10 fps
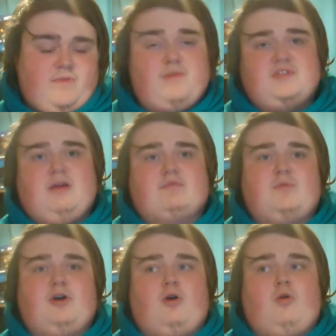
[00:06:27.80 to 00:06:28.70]
Obviously, I was a
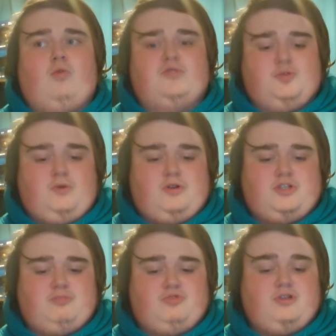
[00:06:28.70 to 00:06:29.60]
bit old to watch
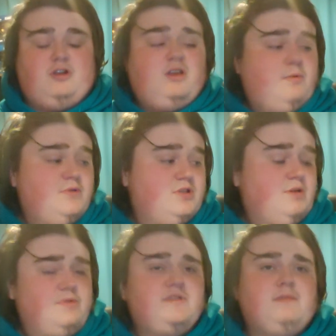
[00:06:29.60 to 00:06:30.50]
it, but I mean,
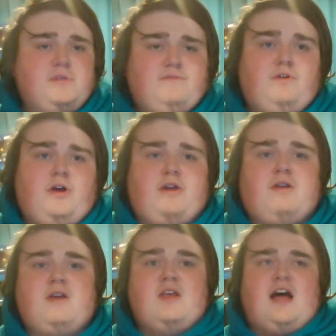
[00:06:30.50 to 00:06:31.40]
it was fine.
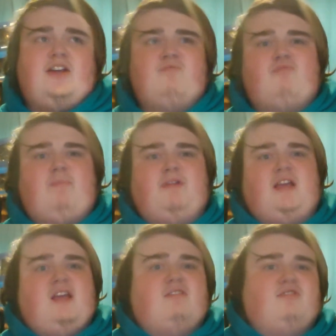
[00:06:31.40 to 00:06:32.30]
I didn't
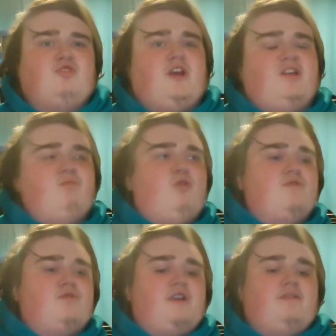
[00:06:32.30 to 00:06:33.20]
replicate the training
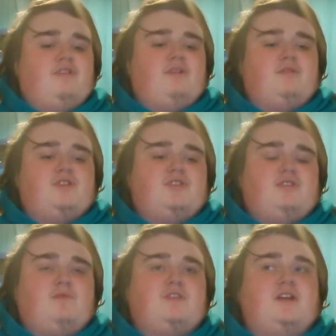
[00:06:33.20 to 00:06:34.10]
moves or anything. It
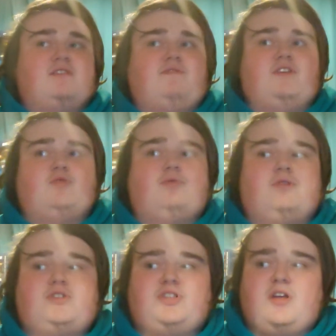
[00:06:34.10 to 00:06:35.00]
was nice a thing to
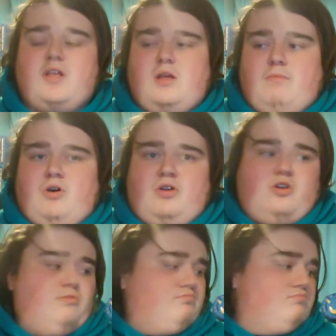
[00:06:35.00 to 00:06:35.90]
watch.
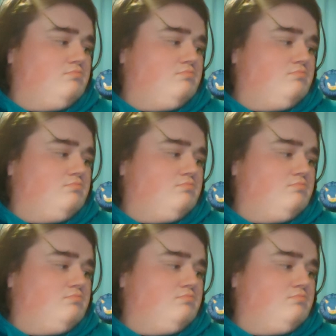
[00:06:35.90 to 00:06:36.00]
But